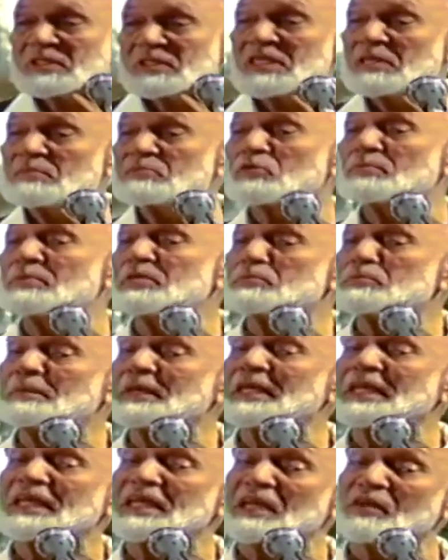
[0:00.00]
book seems to be
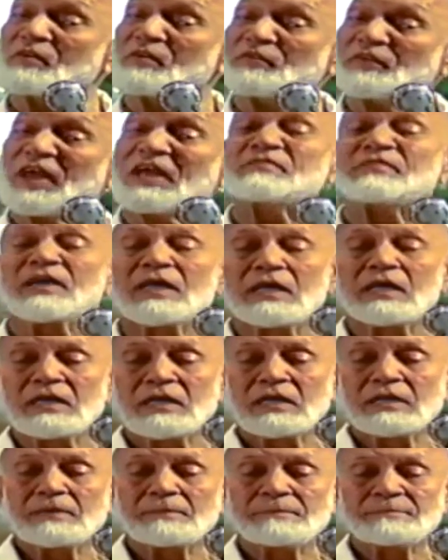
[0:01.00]
speaking in our favor.
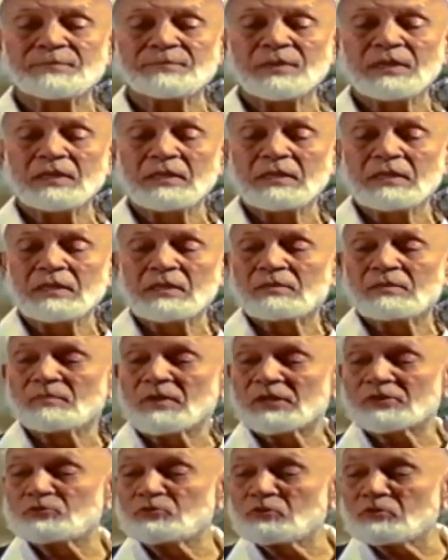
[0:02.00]

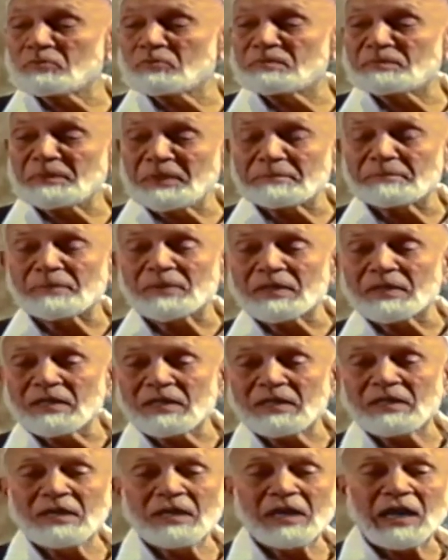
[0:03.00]
But you
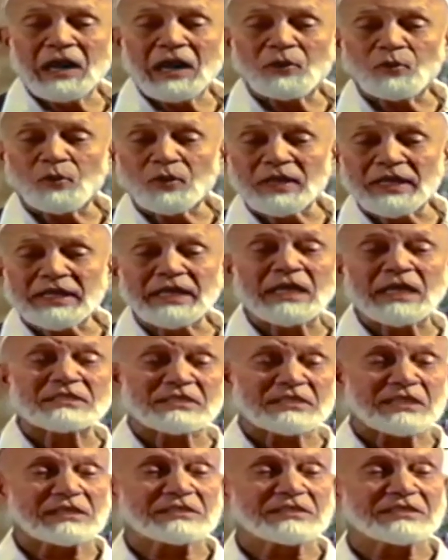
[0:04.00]
people are all
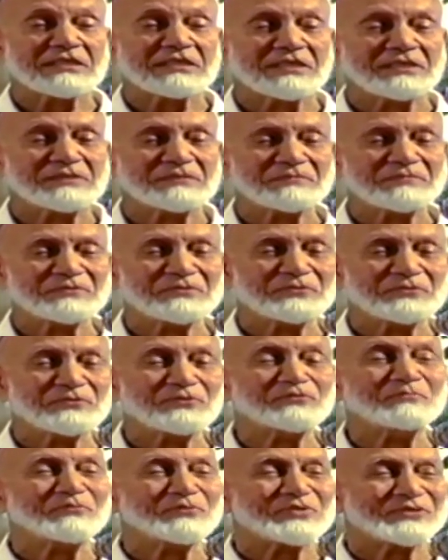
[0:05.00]
against us,
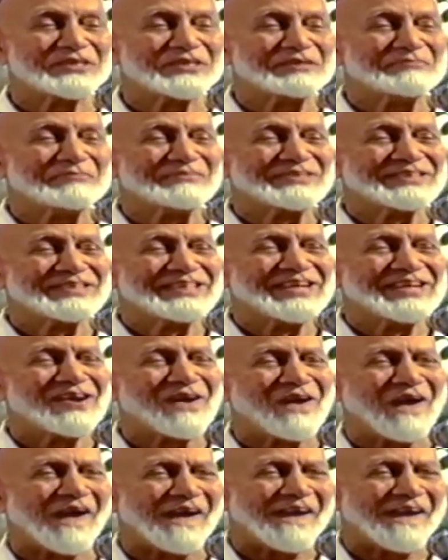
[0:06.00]
you Muslims.